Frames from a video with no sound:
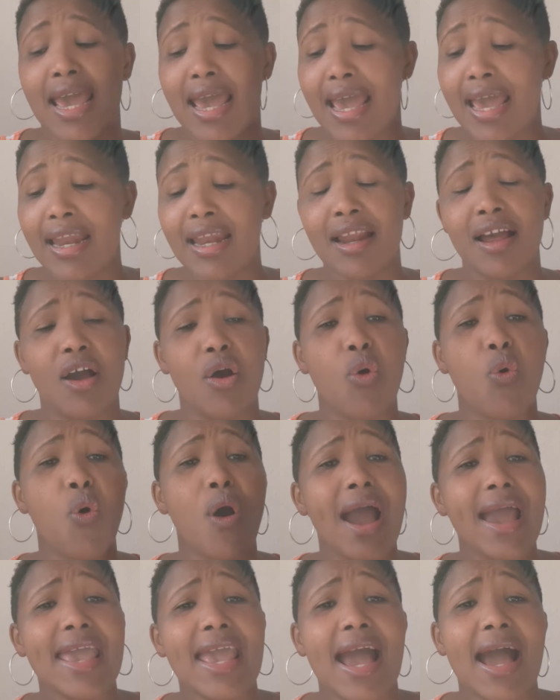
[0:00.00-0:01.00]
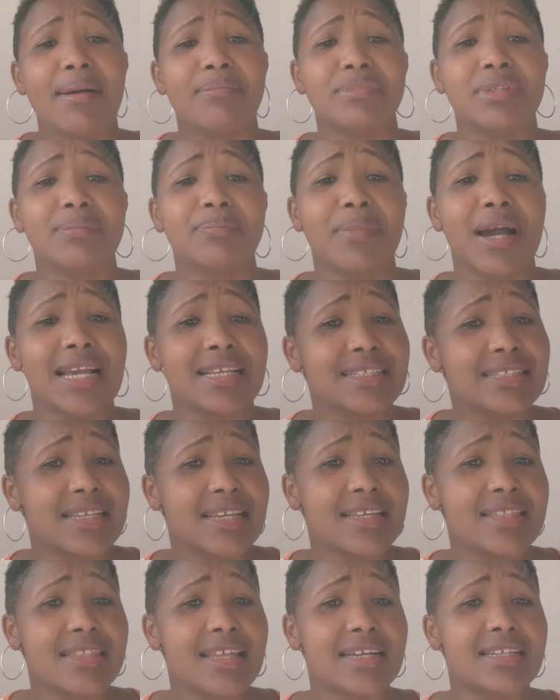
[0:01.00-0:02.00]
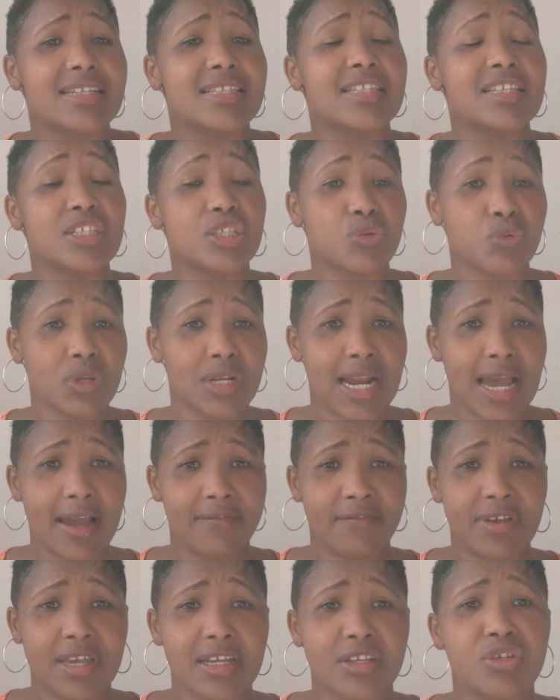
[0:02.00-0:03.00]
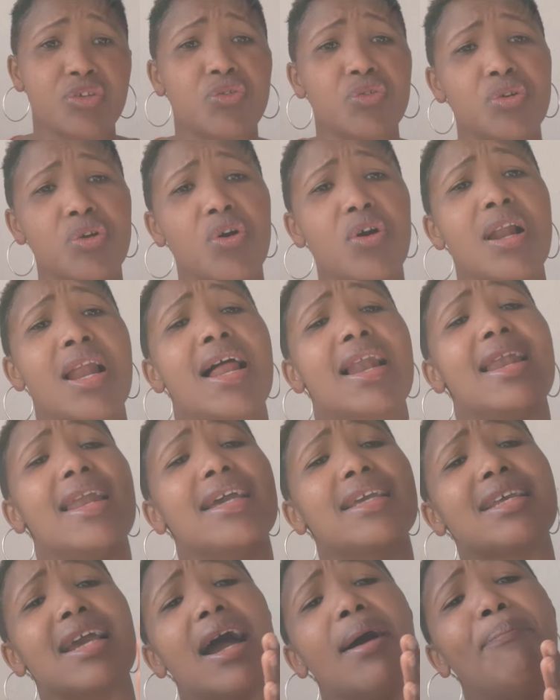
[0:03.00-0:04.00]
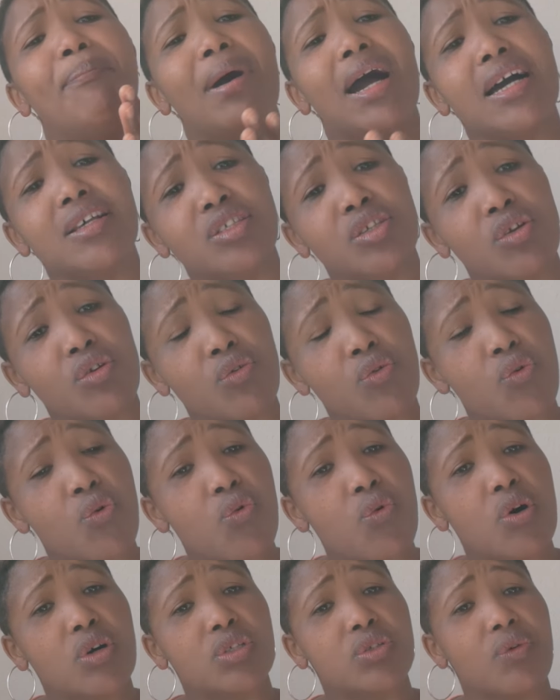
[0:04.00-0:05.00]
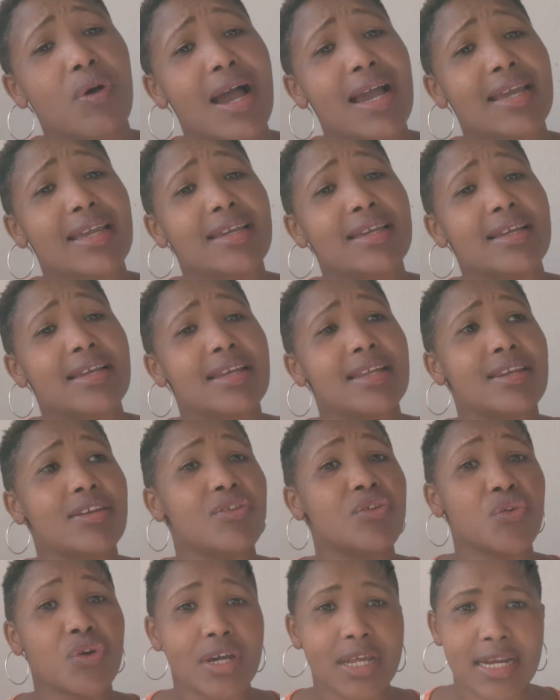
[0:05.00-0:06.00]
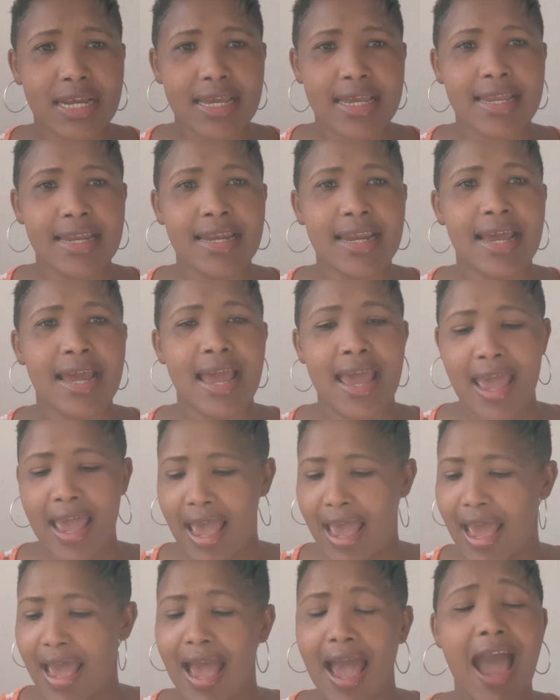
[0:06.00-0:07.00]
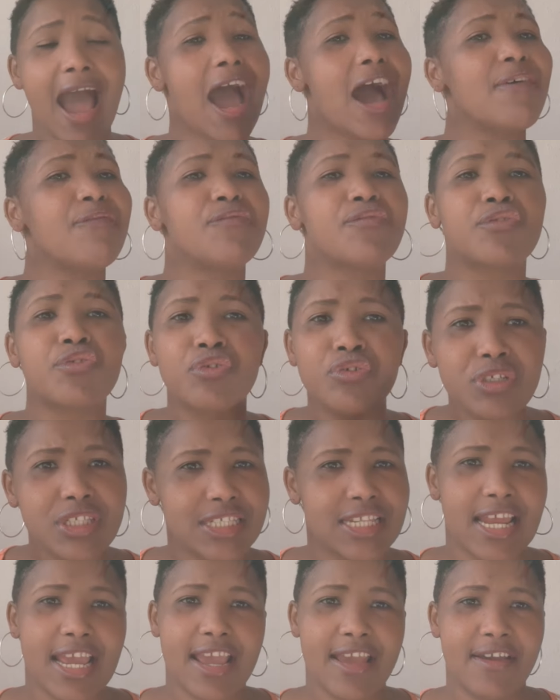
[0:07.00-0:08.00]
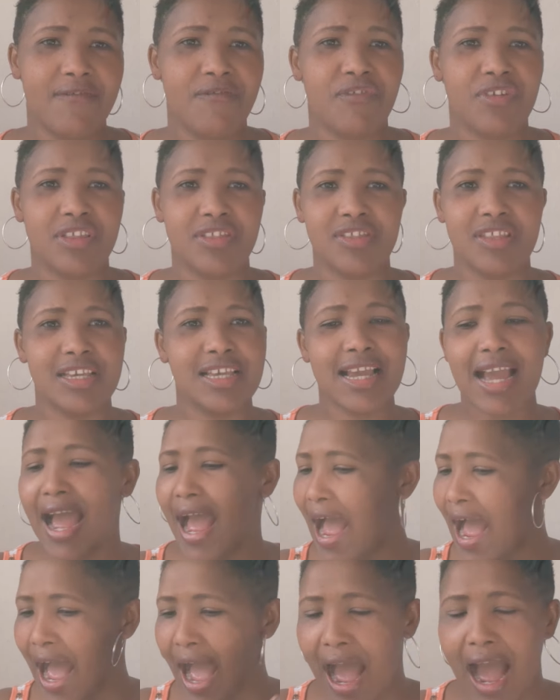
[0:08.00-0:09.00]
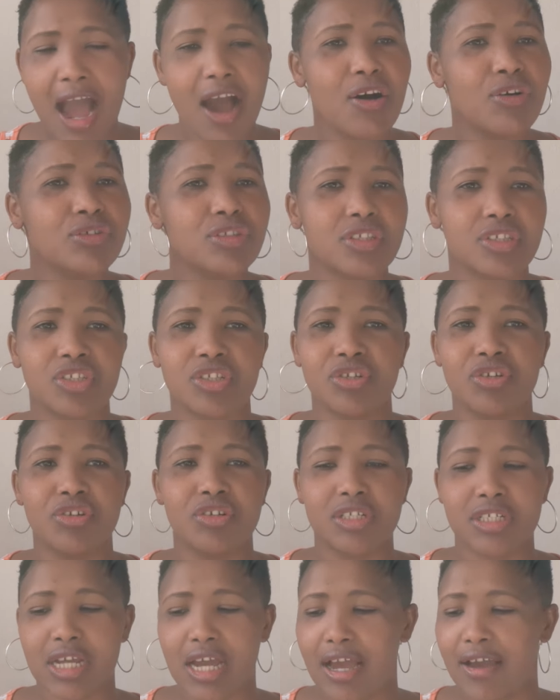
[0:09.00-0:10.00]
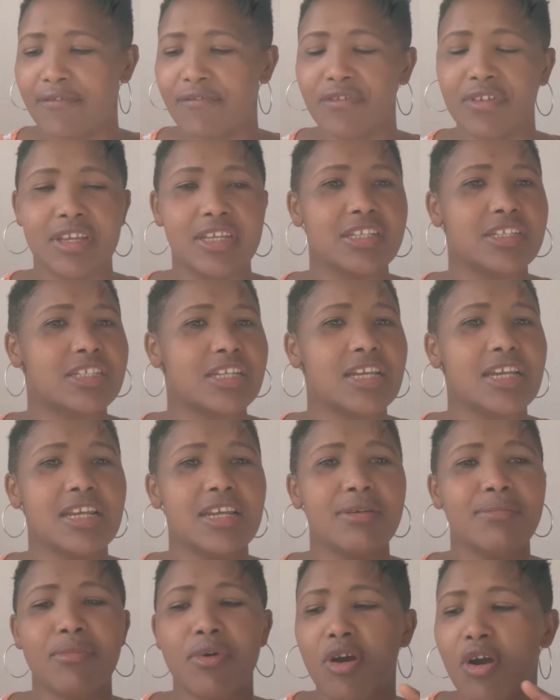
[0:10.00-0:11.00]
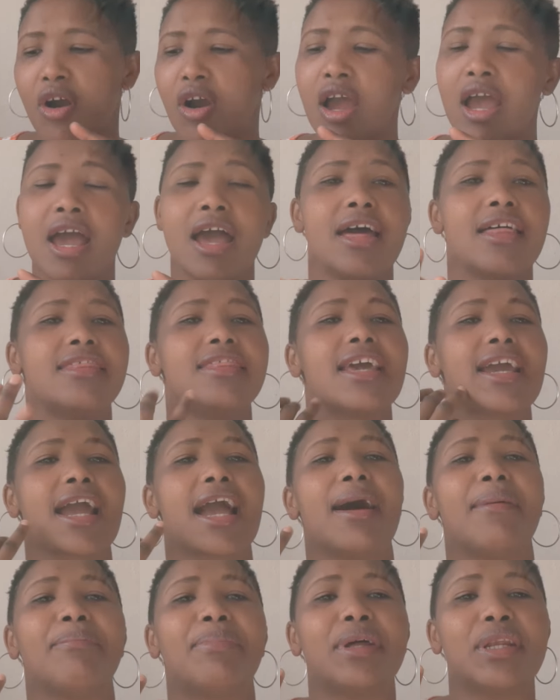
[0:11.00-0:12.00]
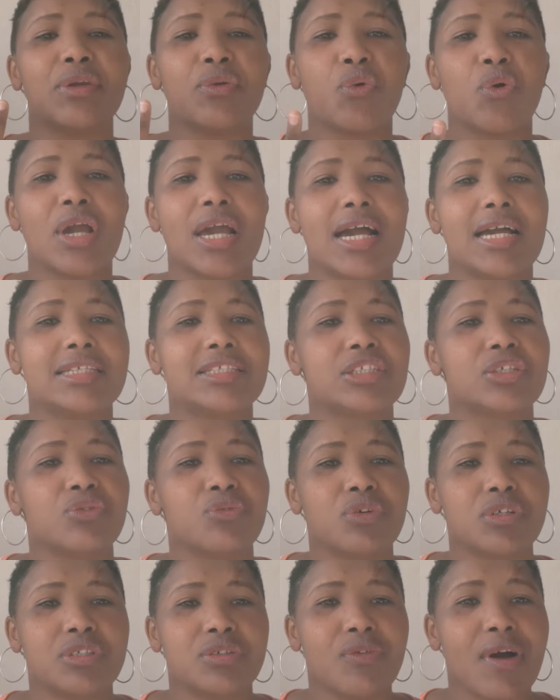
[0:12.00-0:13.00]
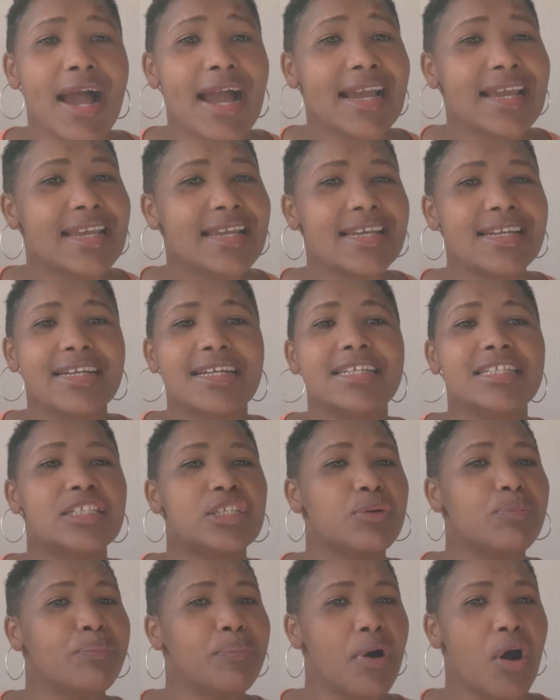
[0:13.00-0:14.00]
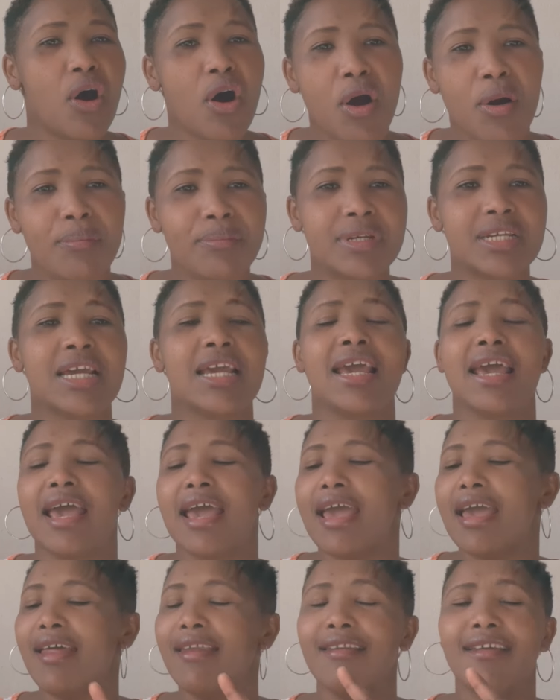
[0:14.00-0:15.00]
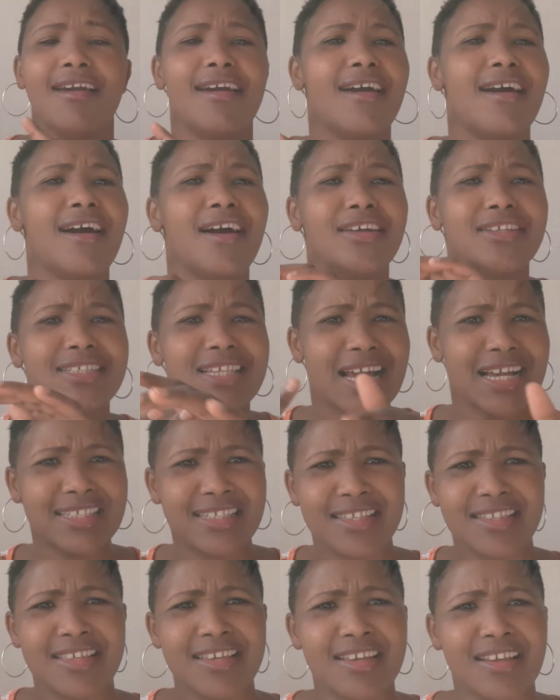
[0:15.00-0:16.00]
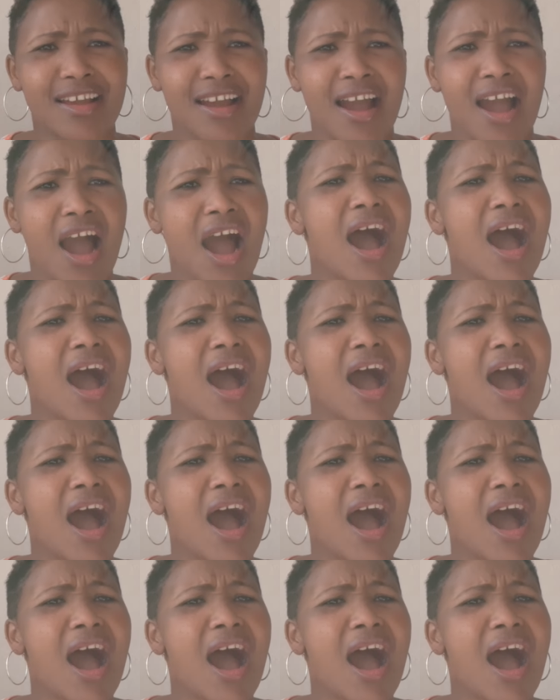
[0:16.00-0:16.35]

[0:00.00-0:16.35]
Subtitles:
And why am I saying that this will affect? You know, like a person who was working in Ukraine have lost everything, a house, she don't have it anymore, the company where she was working, it bombed, and such thing.